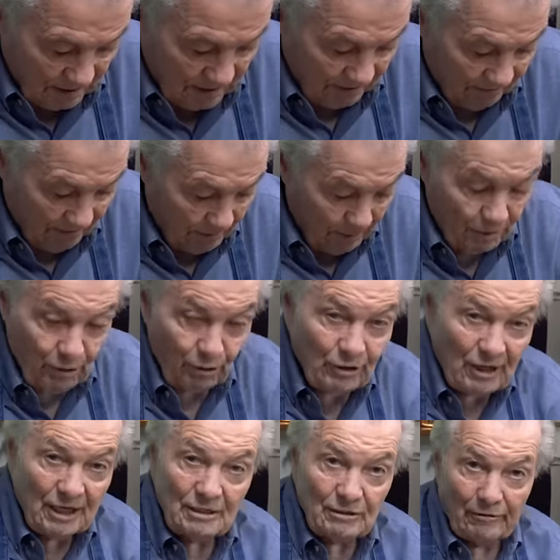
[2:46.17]
they have about the
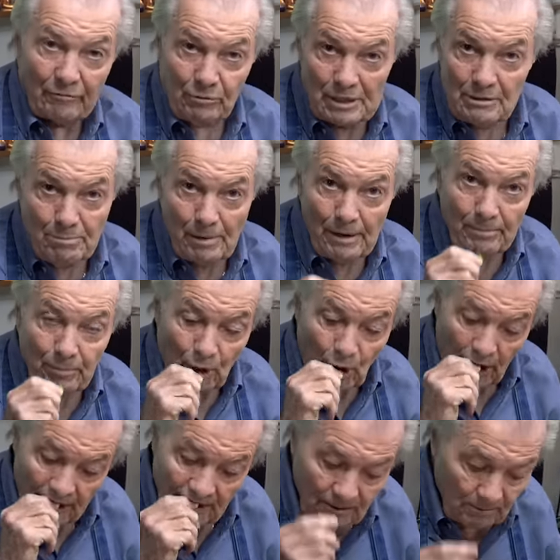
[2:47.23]
taste of green pepper
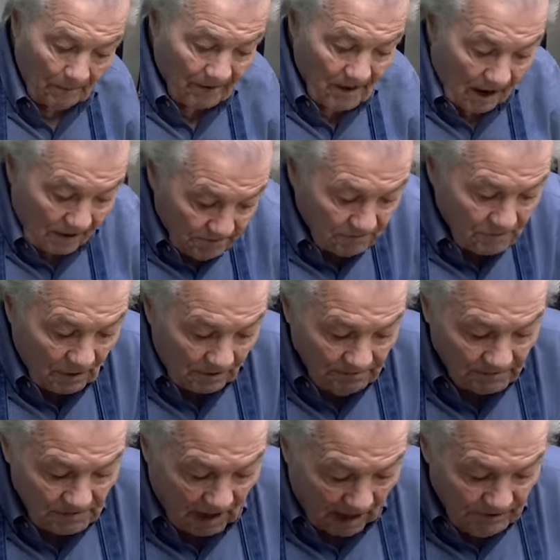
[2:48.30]

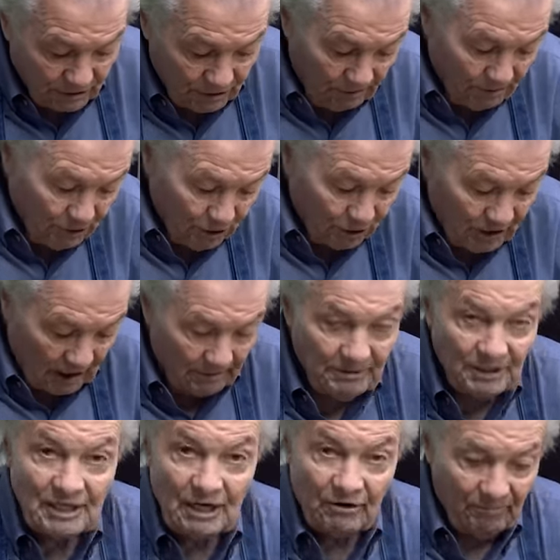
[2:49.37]
and some of the time
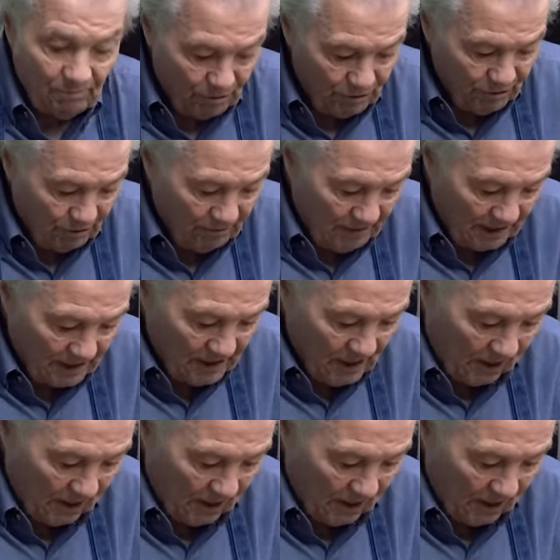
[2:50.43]
it kind of blow your mind